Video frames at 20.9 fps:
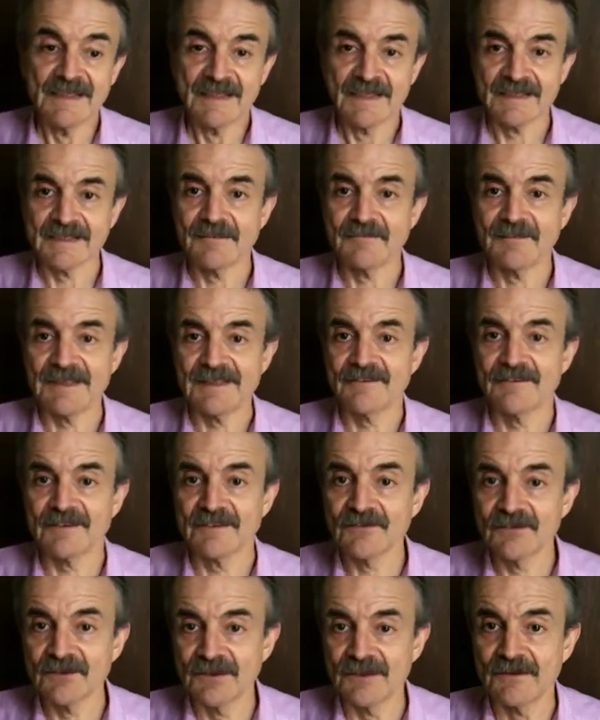And the mates
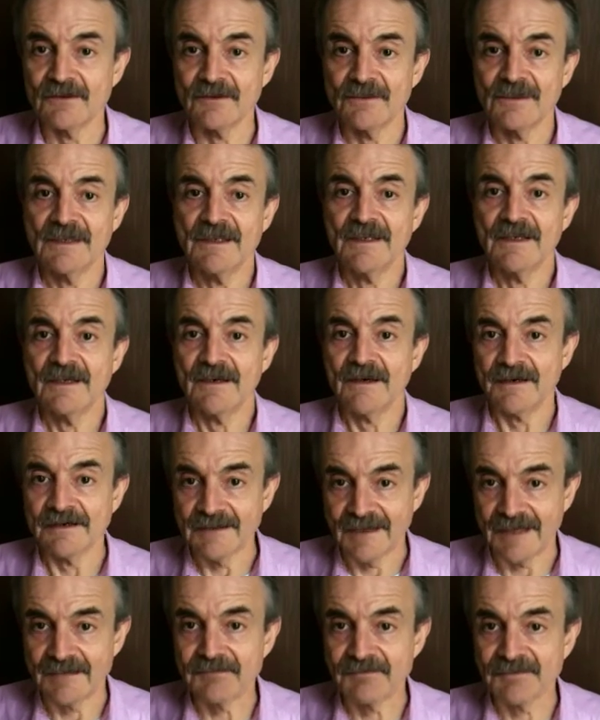in 2 are
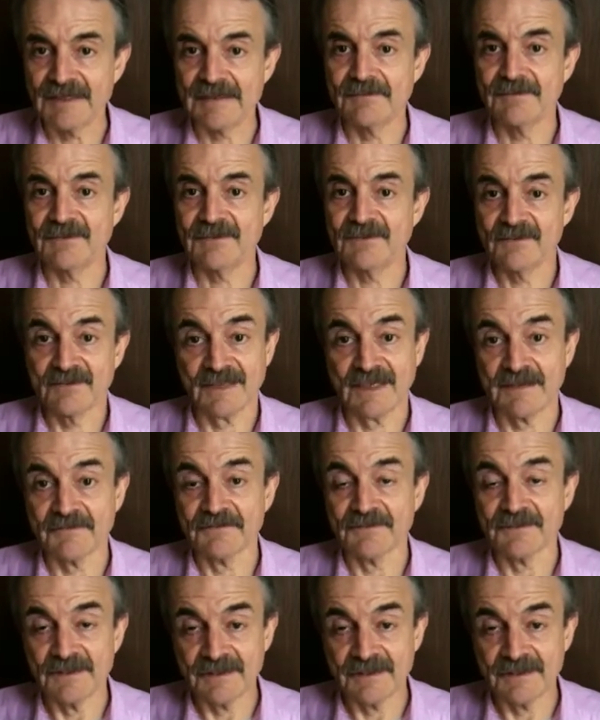not baby stuff.